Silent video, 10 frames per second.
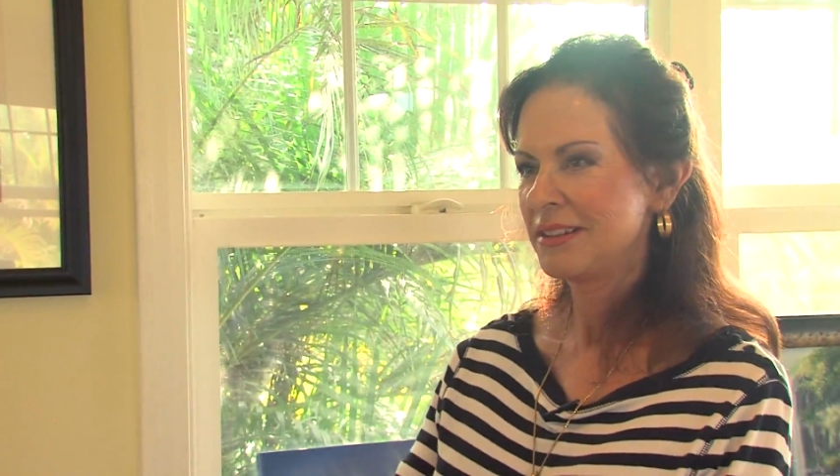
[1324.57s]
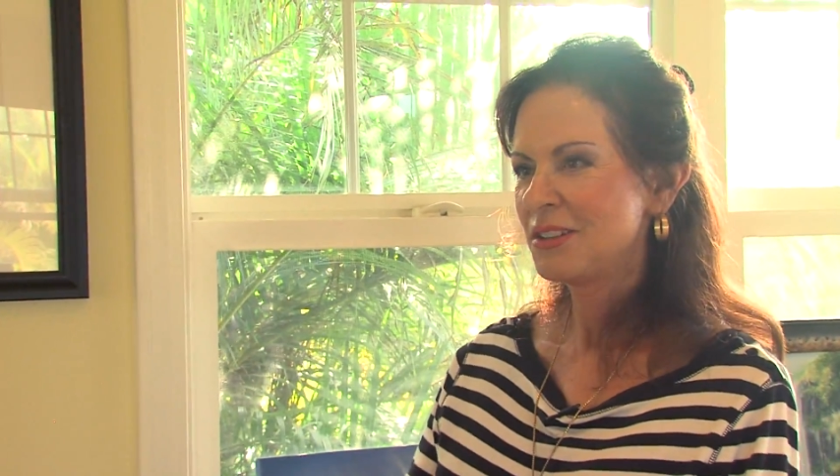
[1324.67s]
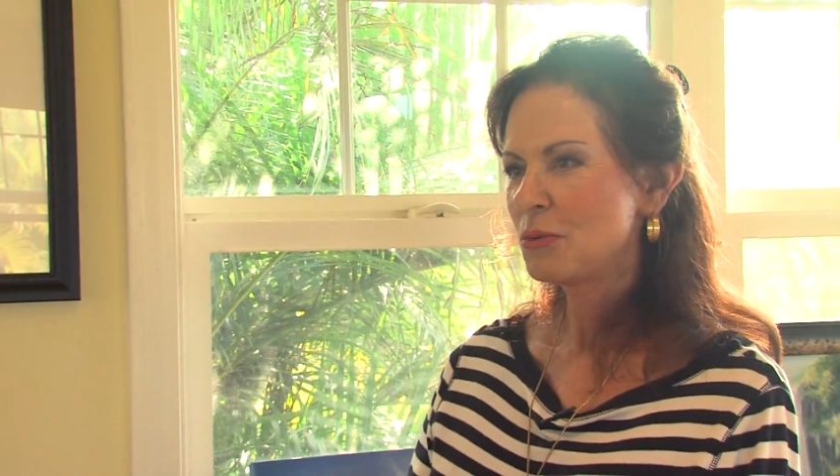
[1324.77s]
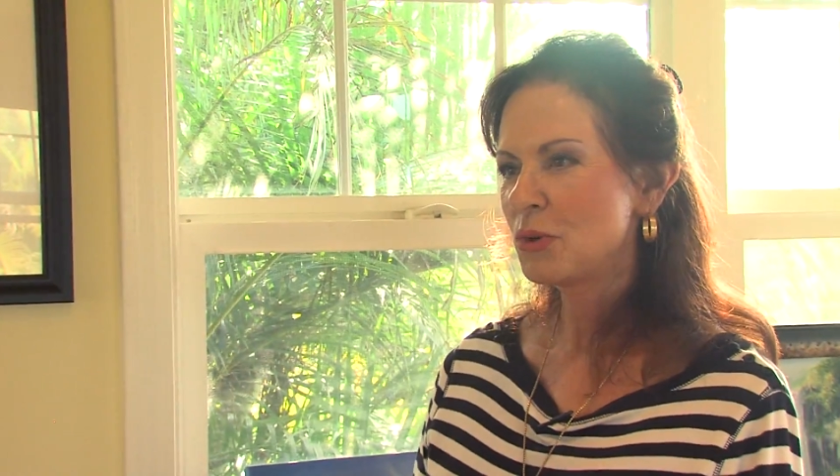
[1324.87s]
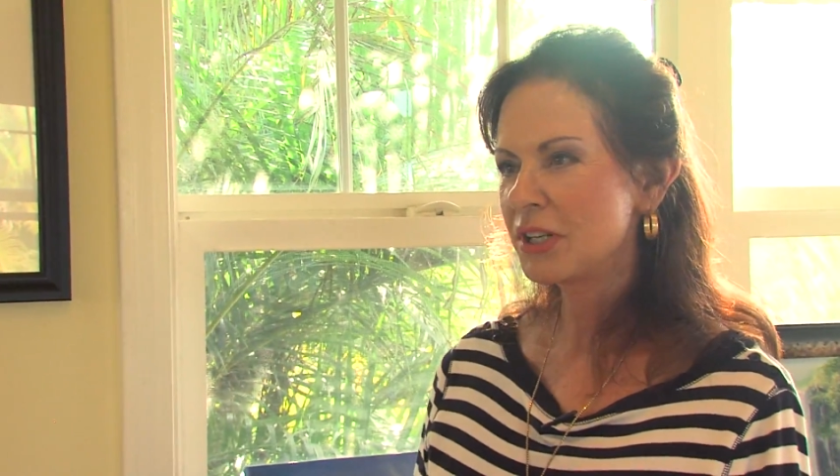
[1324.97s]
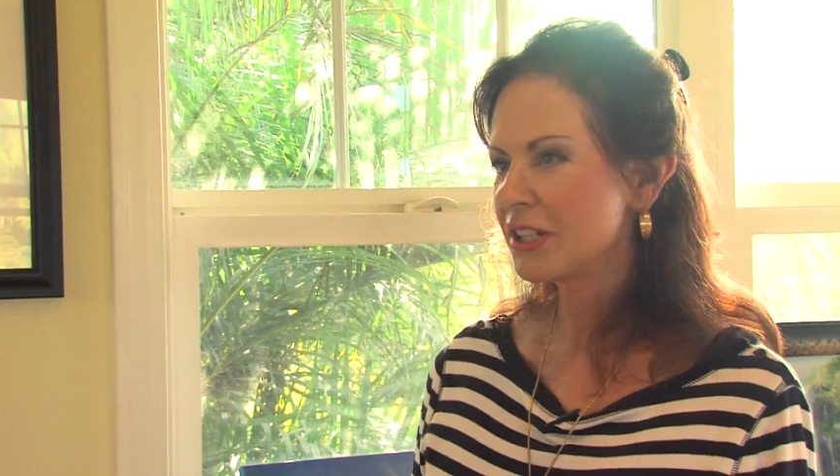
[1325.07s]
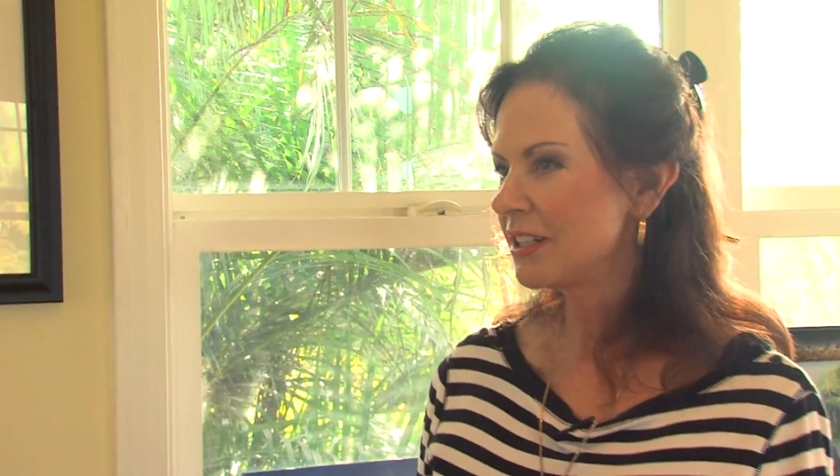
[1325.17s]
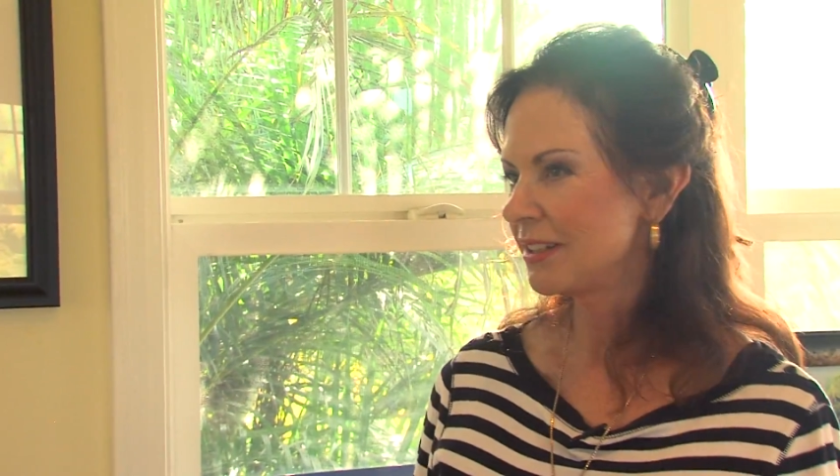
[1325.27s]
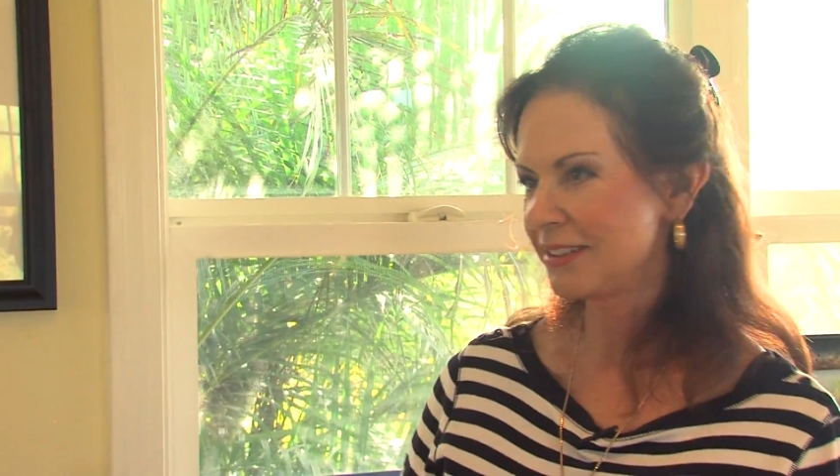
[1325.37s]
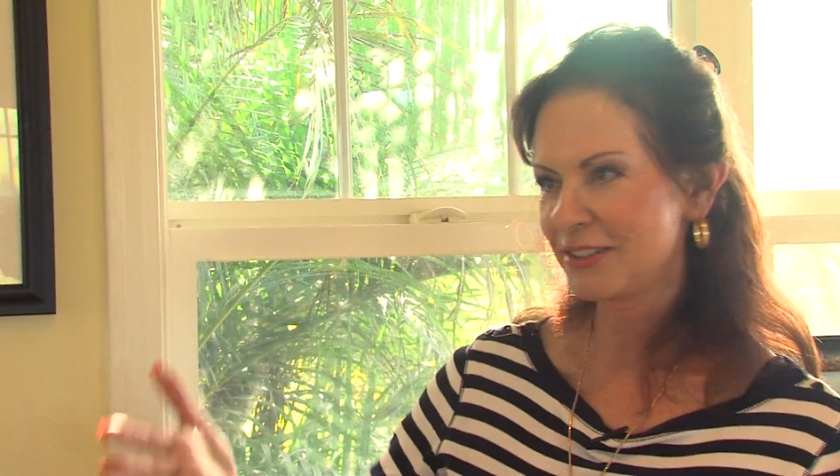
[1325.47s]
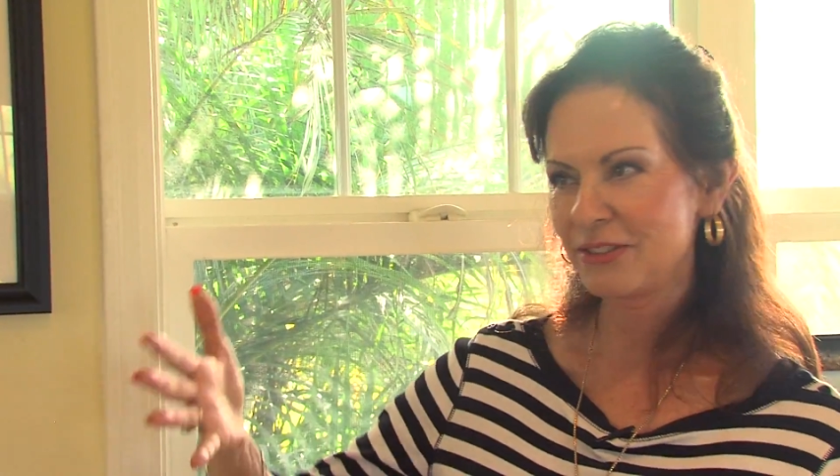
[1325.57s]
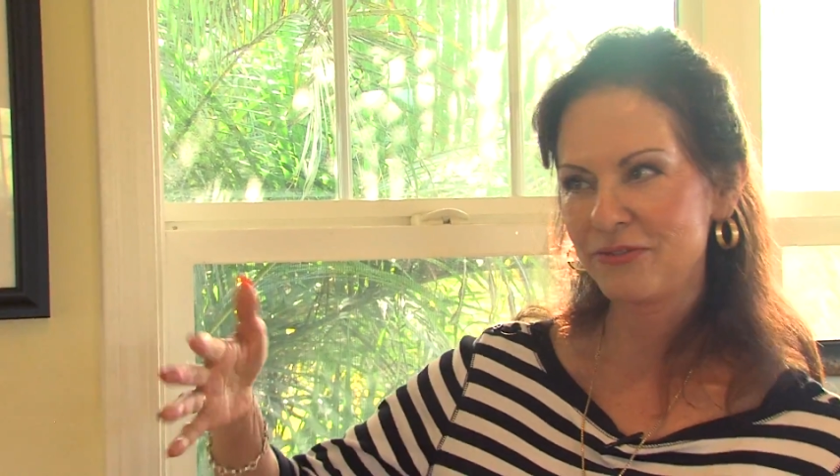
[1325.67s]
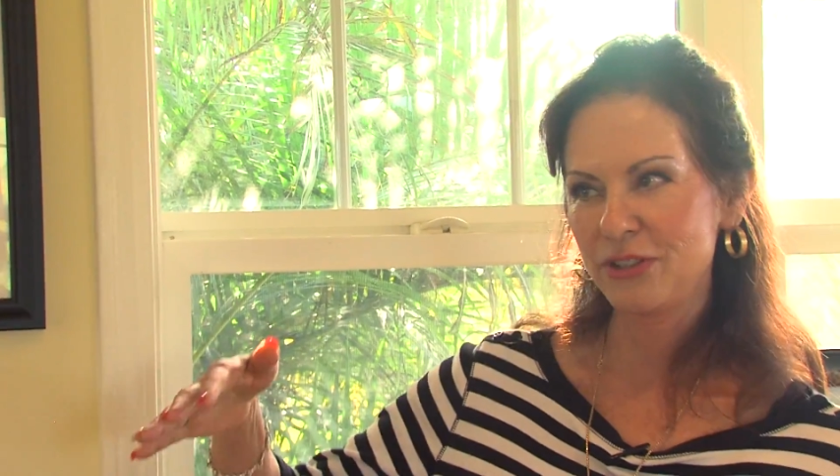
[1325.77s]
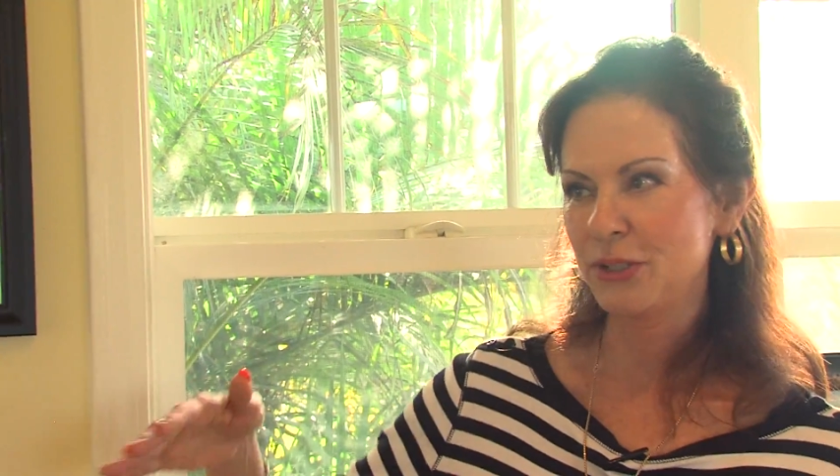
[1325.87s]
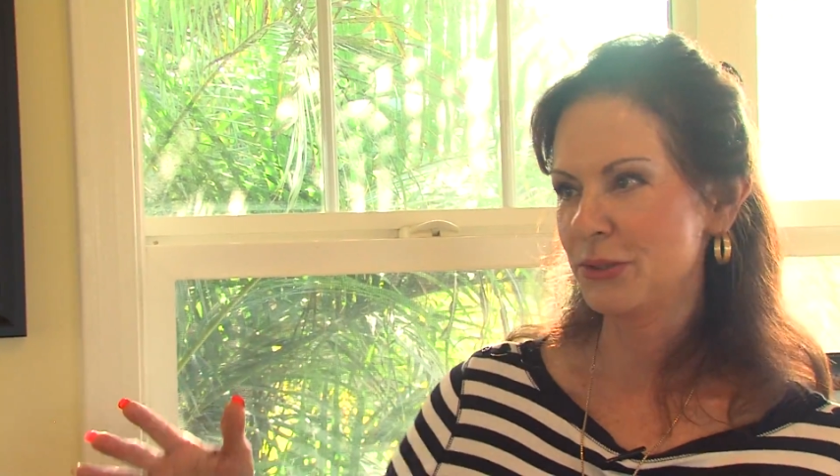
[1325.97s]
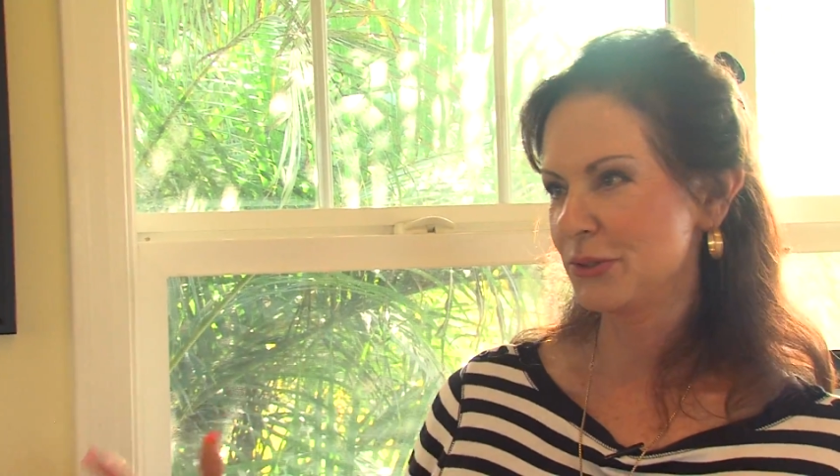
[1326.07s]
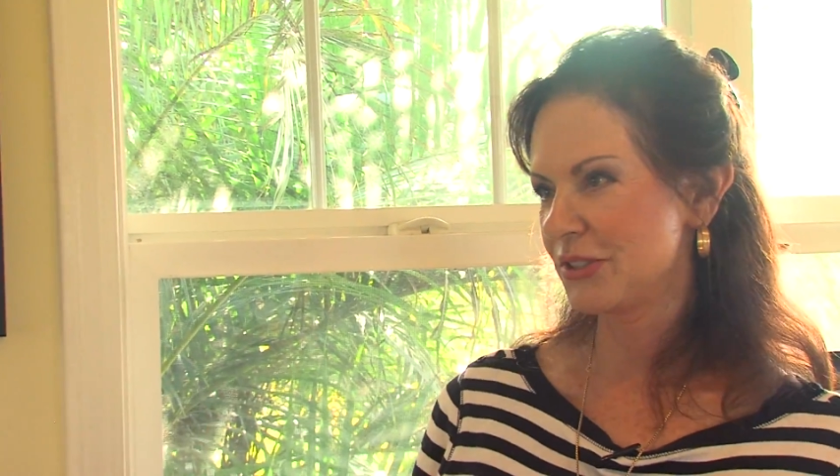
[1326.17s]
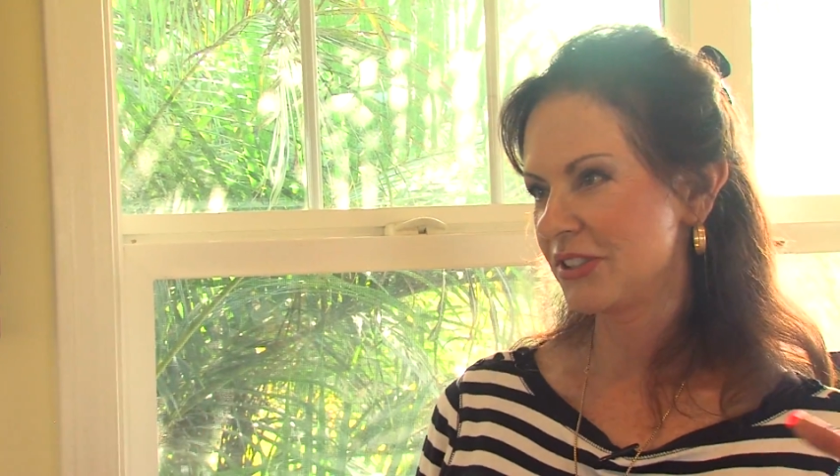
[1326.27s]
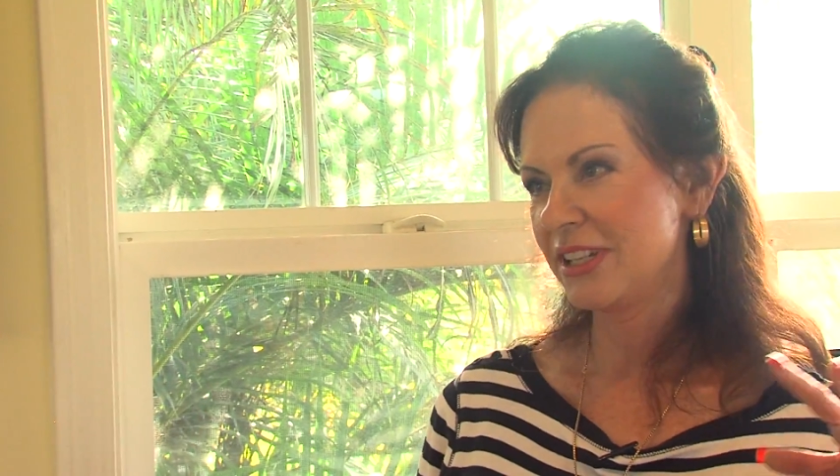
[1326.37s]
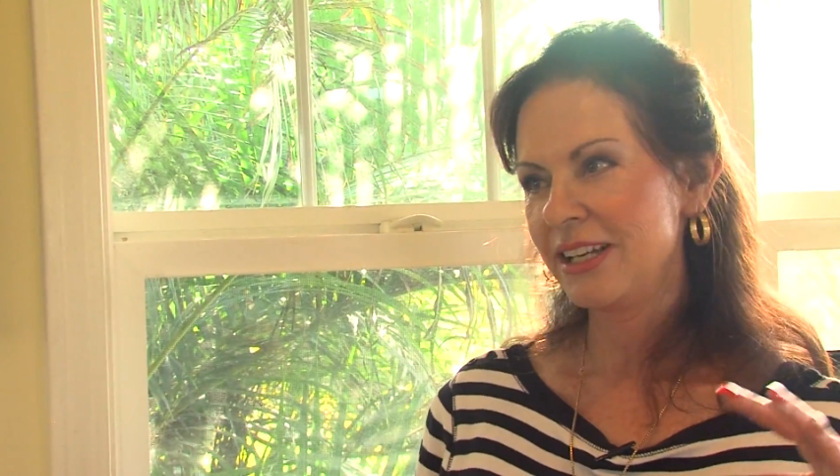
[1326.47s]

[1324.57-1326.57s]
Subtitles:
Watercolor flows,